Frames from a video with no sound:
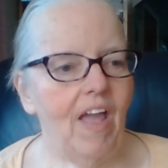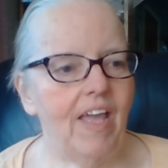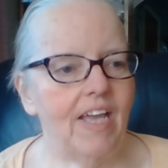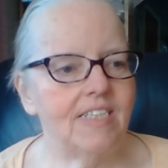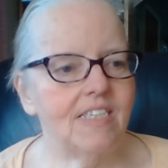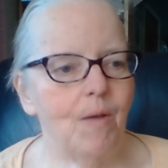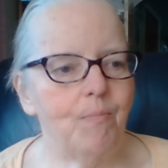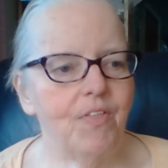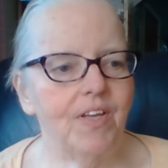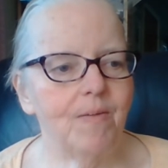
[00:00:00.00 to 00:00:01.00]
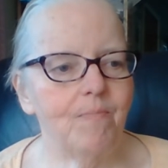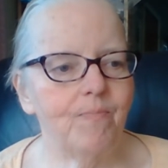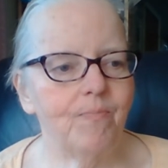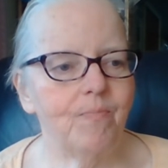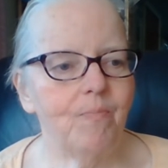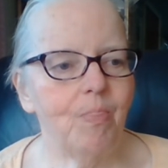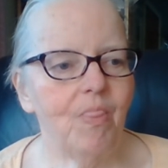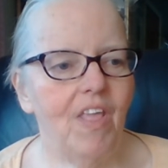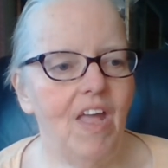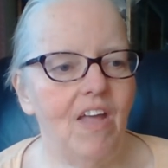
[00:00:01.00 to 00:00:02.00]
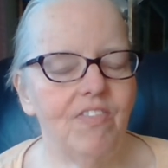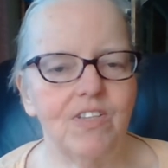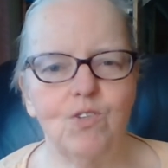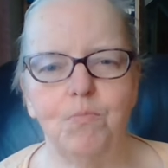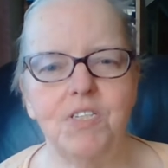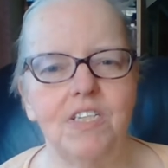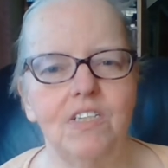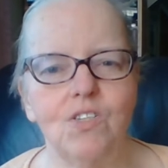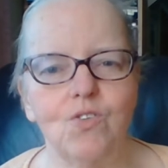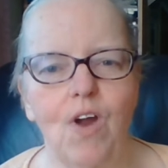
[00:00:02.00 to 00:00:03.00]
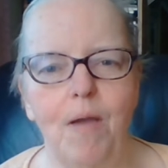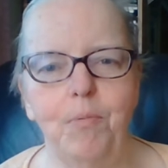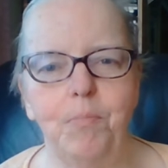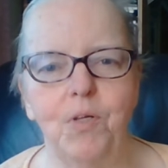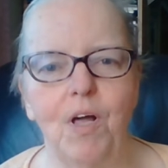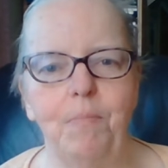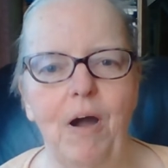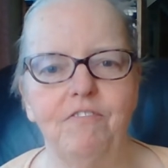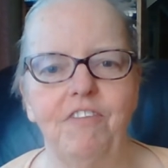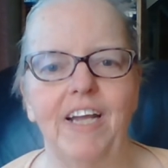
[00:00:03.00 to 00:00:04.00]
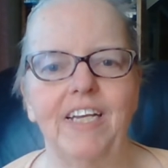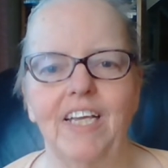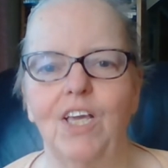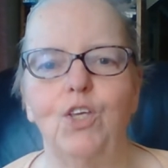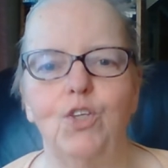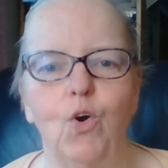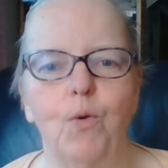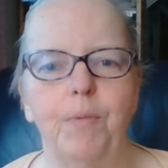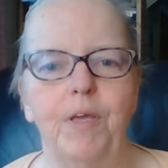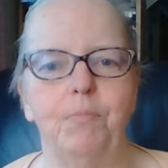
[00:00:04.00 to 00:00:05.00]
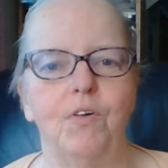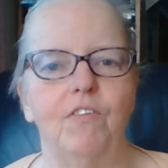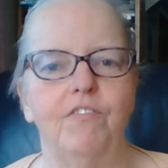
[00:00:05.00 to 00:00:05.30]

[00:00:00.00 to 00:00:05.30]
It's something that's almost indescribable about finding your people,